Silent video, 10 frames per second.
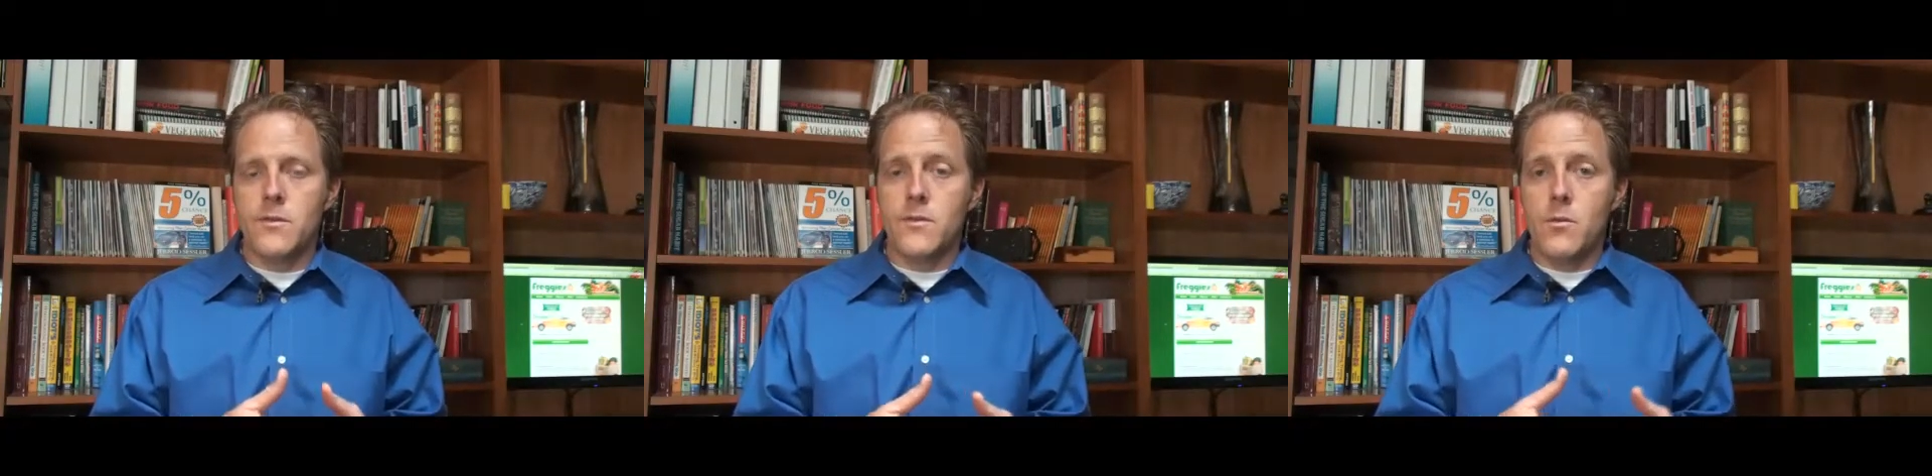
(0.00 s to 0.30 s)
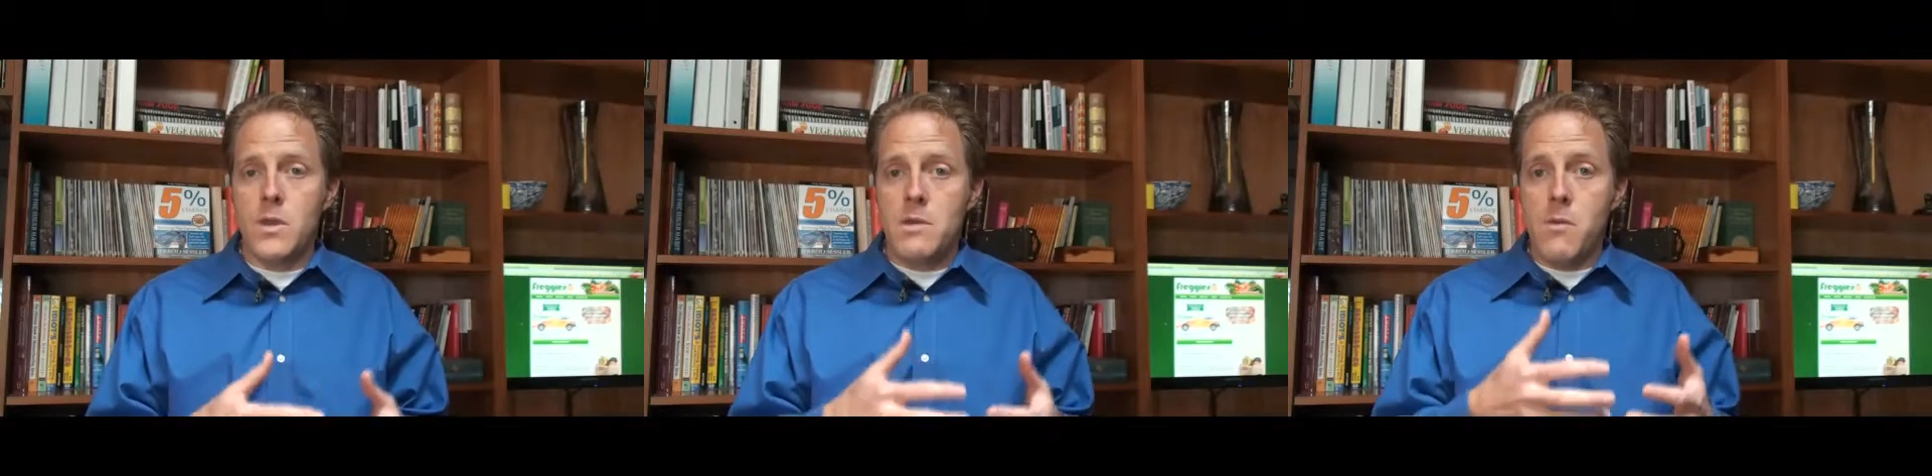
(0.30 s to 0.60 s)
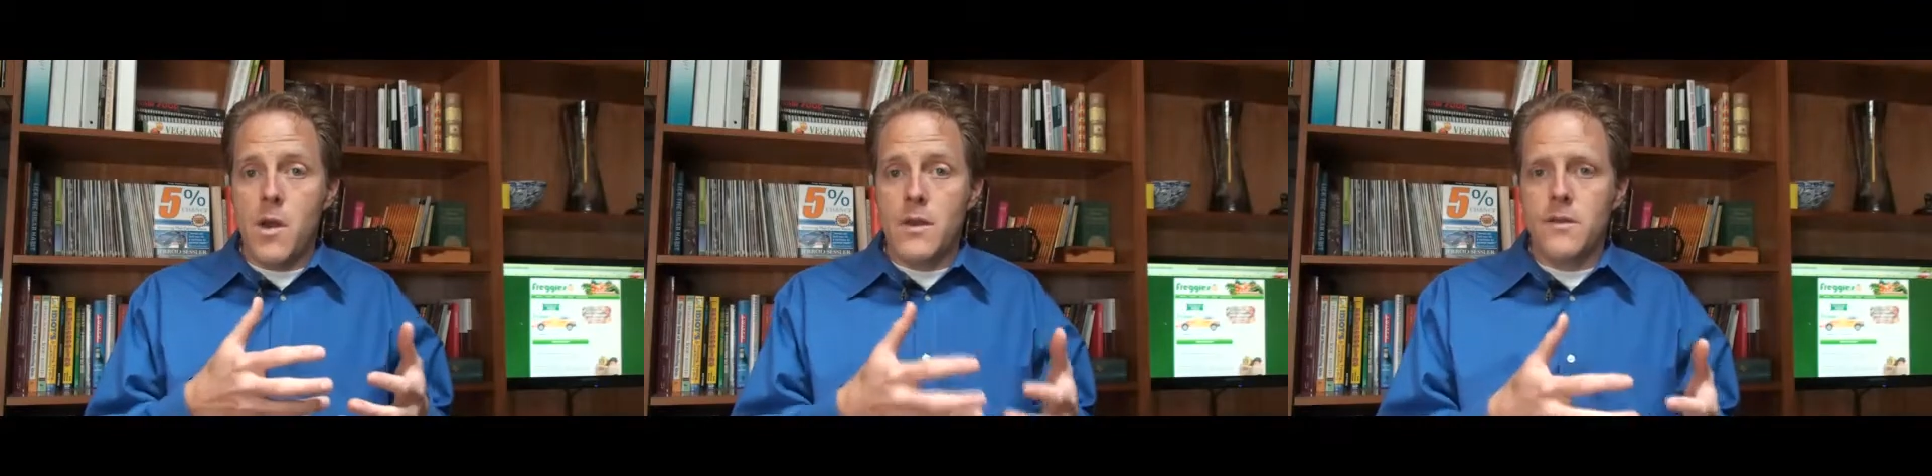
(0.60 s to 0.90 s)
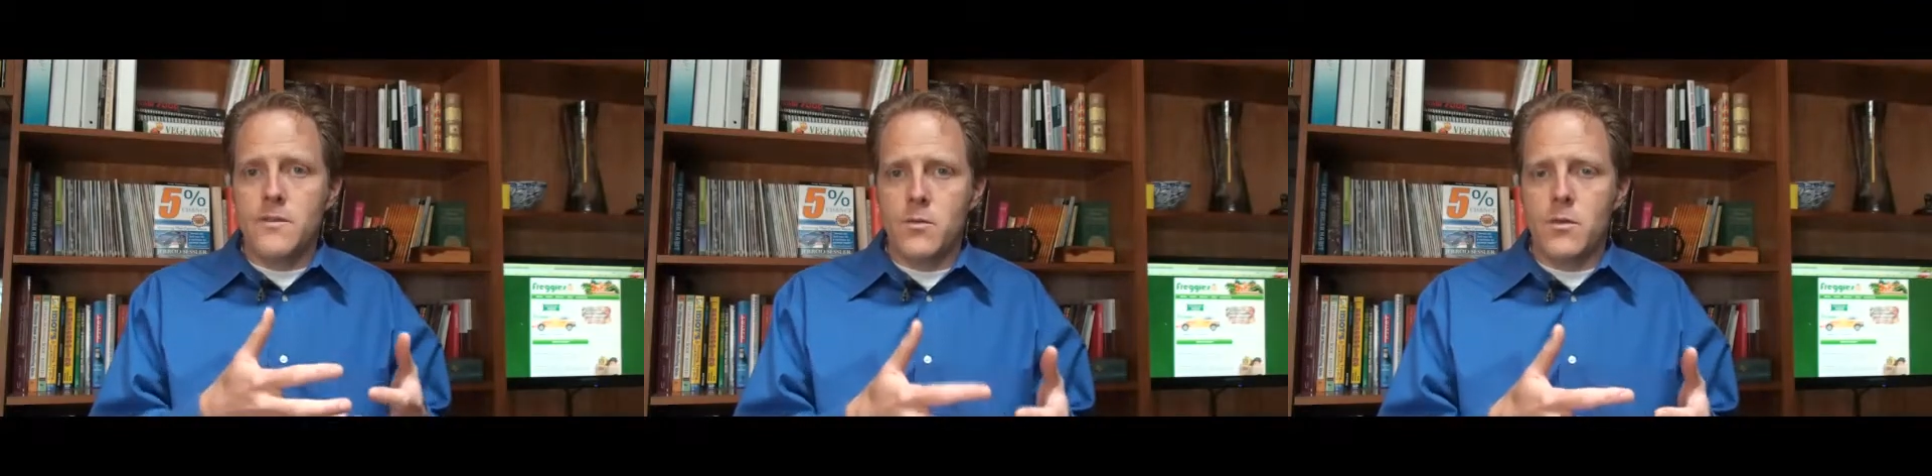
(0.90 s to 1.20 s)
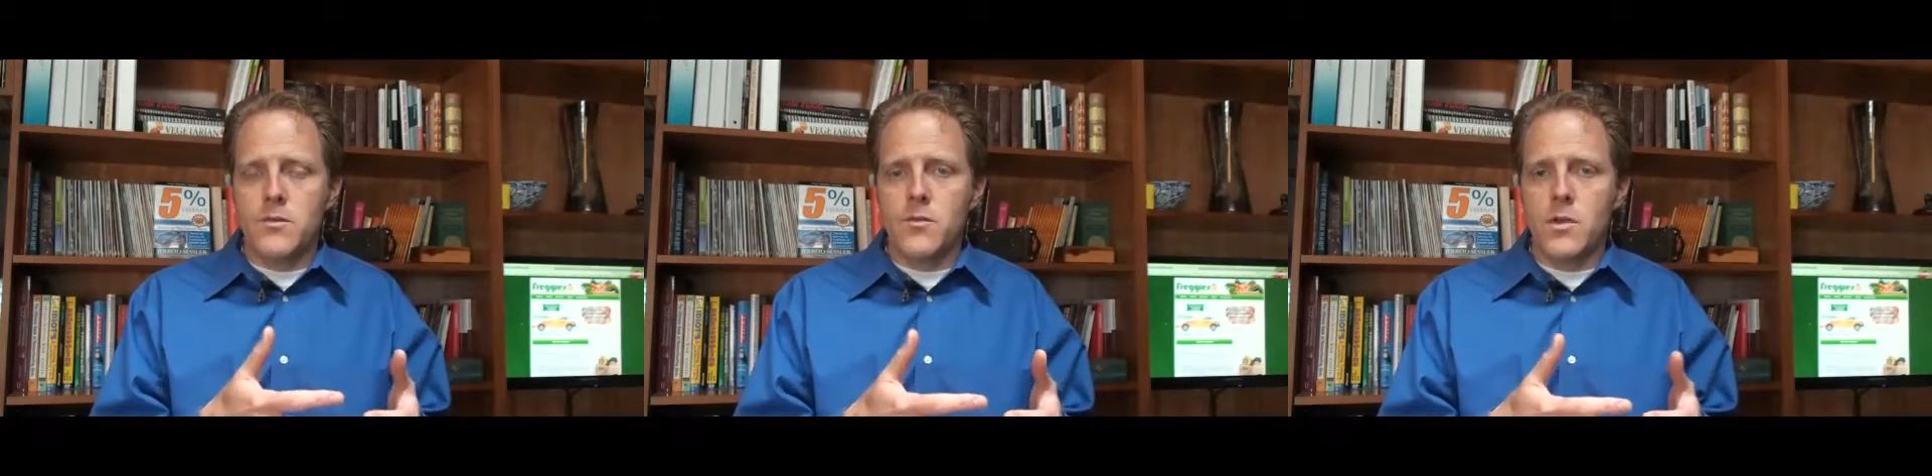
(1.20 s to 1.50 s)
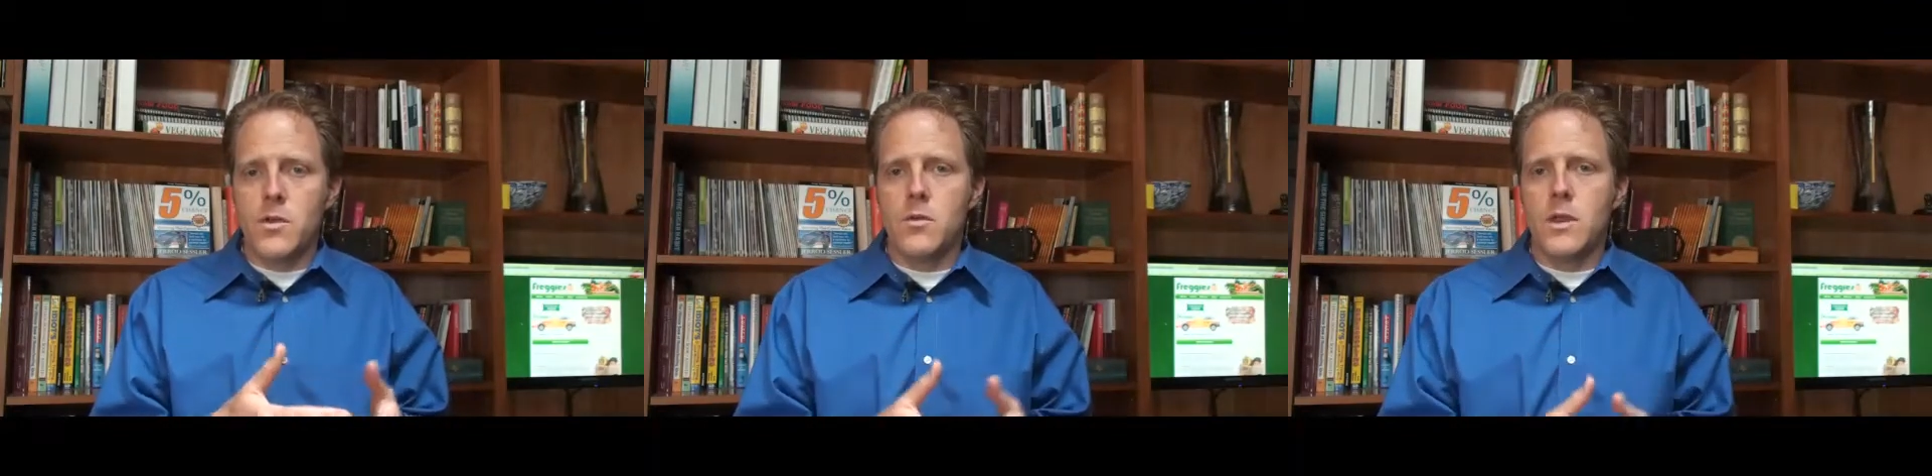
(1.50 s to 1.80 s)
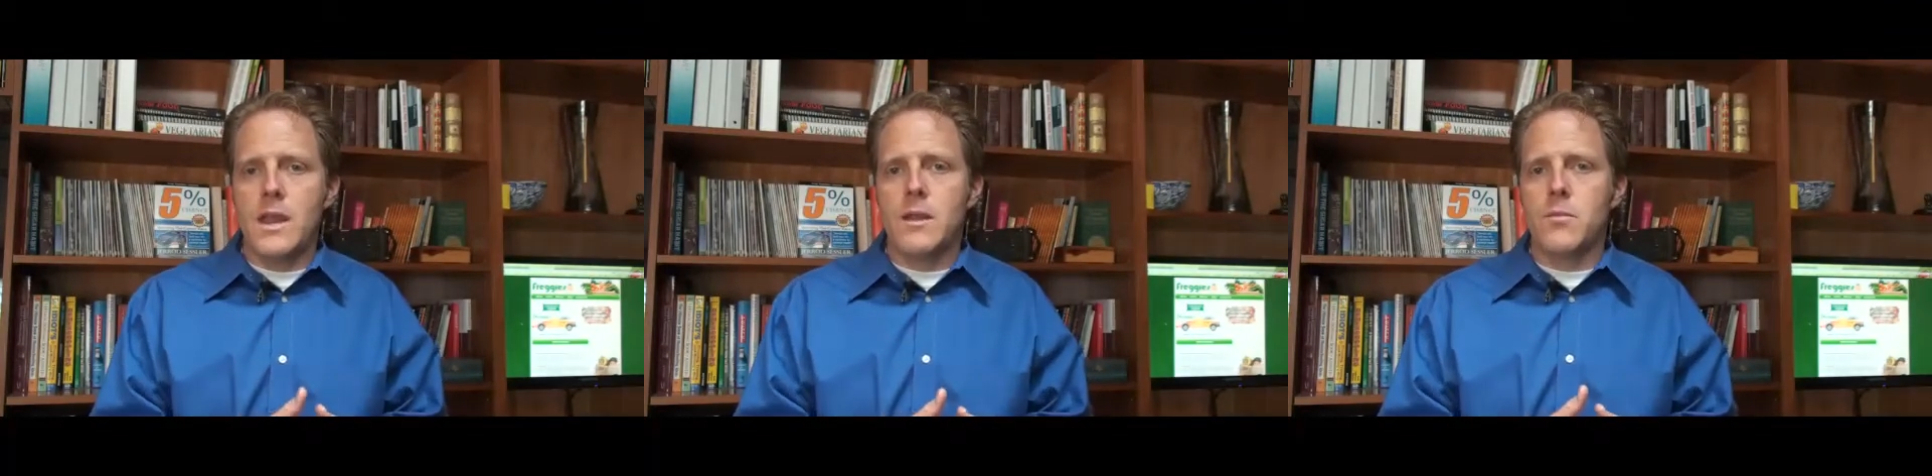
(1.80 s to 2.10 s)
And so we wanted a source for good
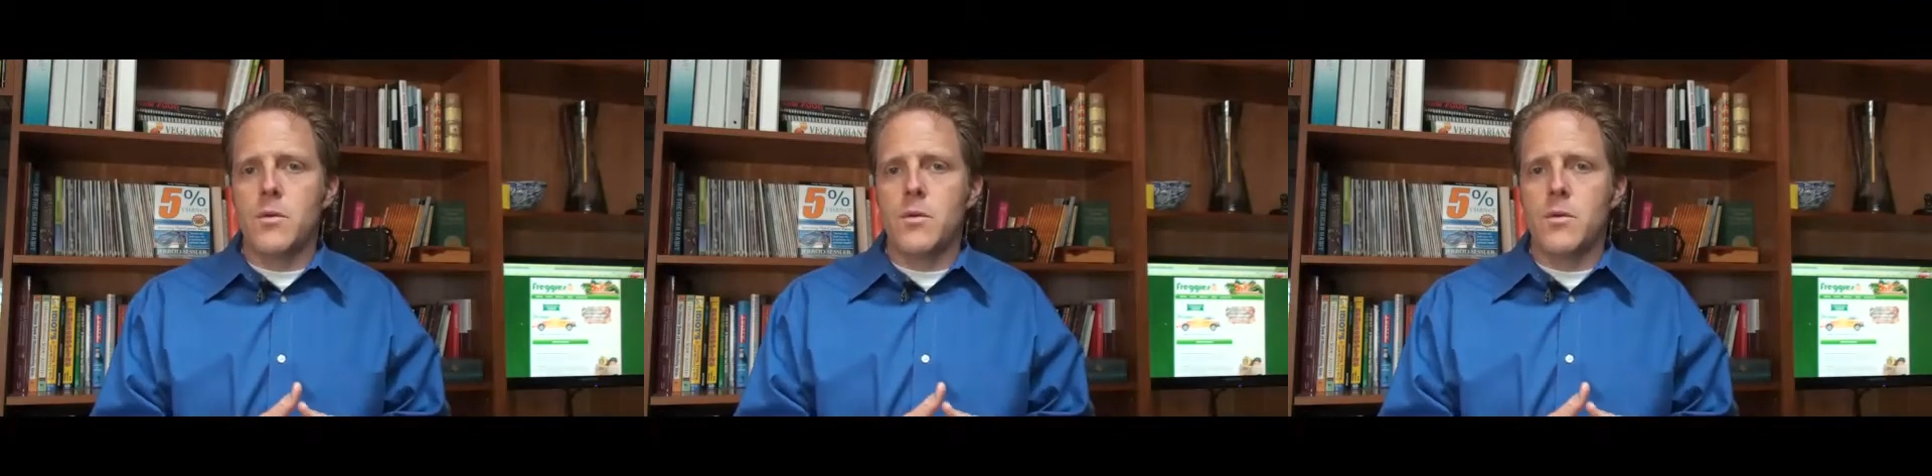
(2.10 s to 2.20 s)
organic